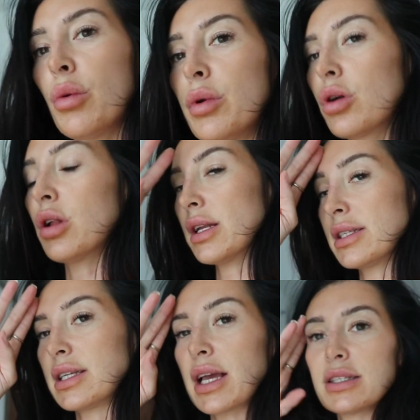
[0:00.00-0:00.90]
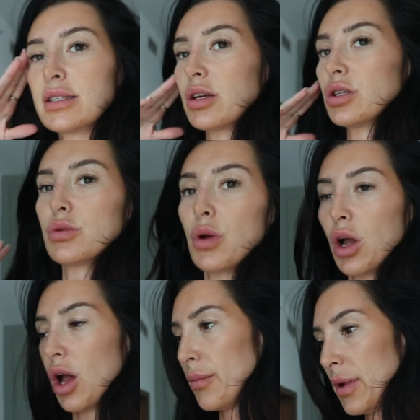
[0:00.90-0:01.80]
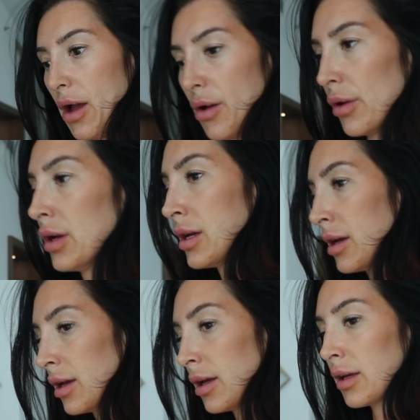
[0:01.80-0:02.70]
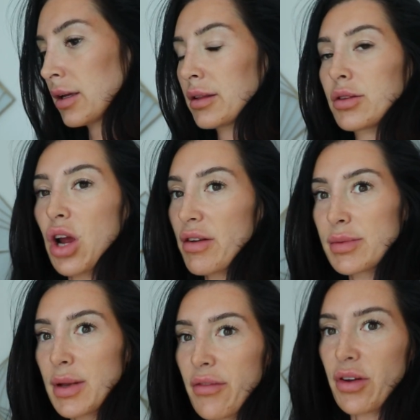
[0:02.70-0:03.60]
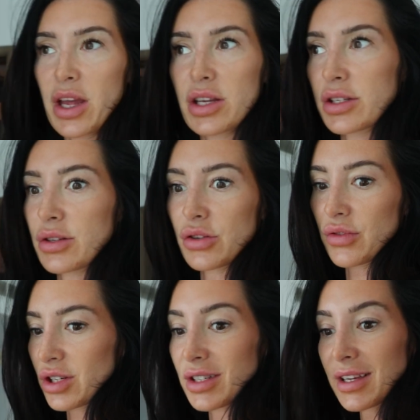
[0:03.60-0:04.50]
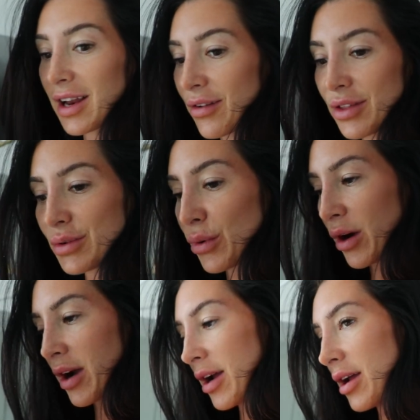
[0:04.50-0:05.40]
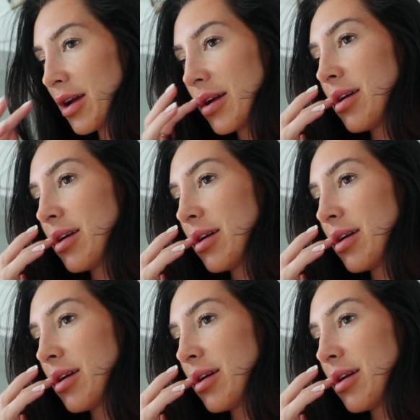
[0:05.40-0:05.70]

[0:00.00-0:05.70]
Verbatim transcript: We all had a siesta, just woke up now. Joey's been there for ages, so just rushing to get out the door.